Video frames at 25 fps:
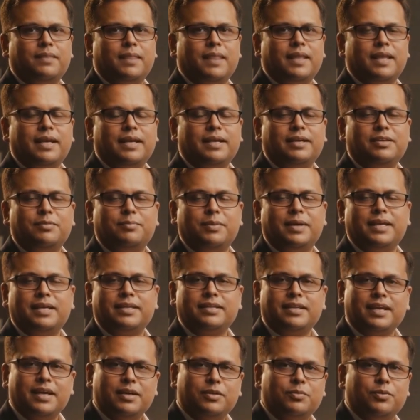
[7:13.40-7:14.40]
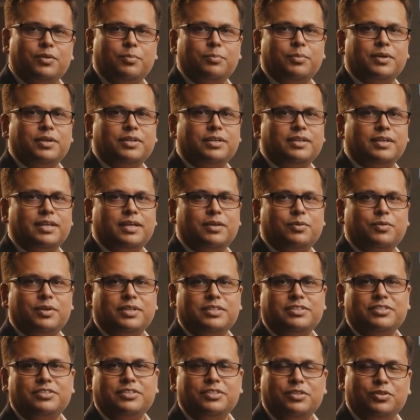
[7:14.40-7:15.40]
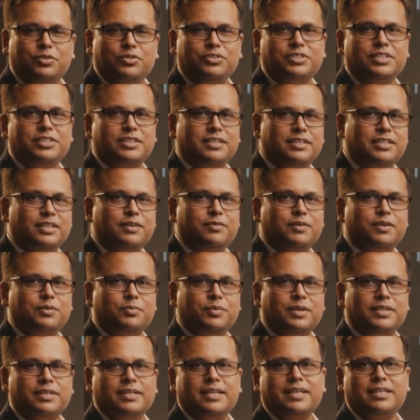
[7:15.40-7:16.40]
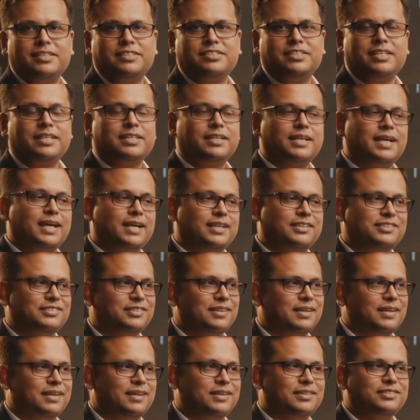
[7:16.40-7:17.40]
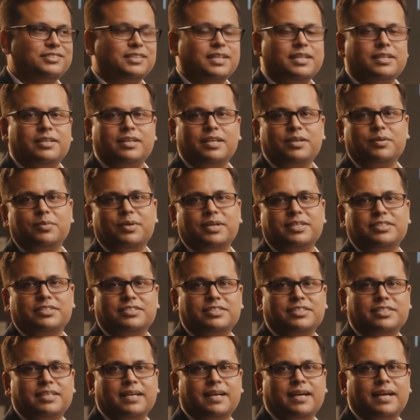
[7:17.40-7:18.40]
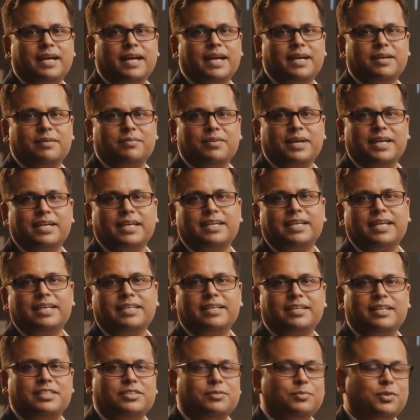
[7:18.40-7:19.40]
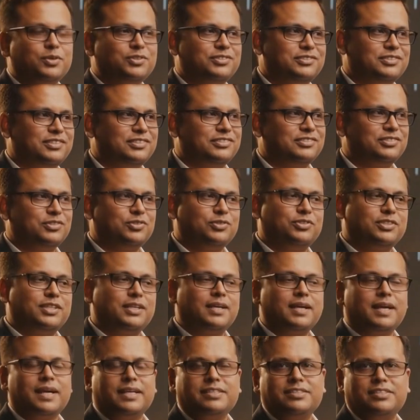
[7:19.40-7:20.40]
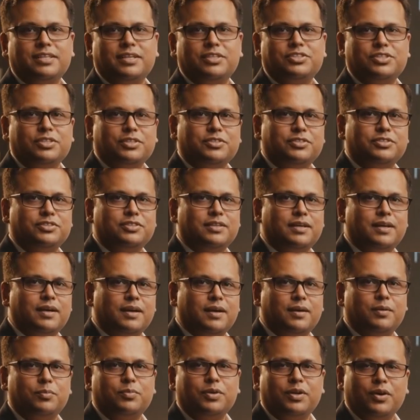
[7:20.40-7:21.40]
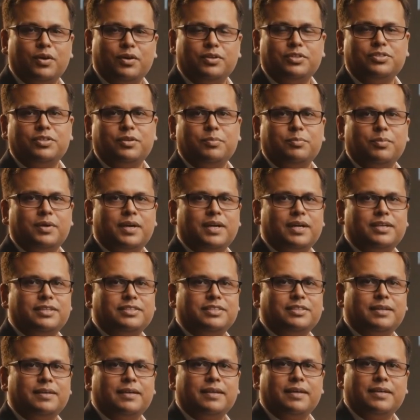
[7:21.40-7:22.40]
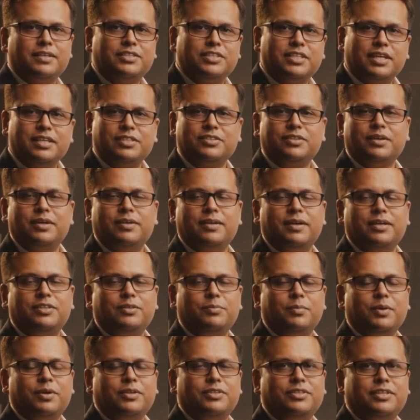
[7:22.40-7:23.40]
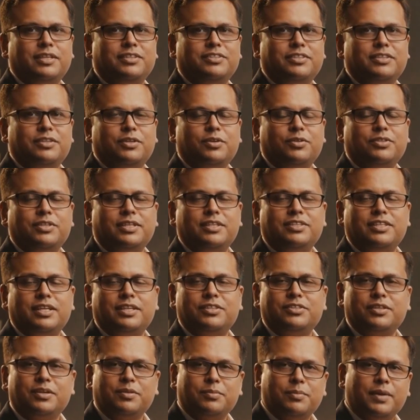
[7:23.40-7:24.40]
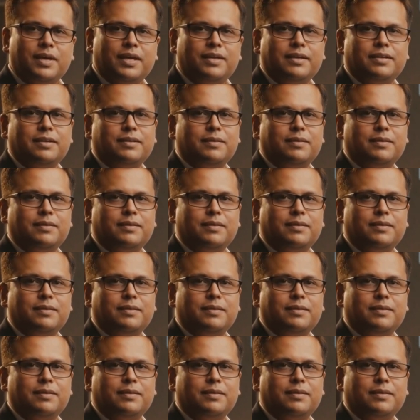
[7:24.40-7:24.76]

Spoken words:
I explain that we build requests using given when then syntax, send requests, and validate responses using assertions. We also parse JSON responses using JSON path.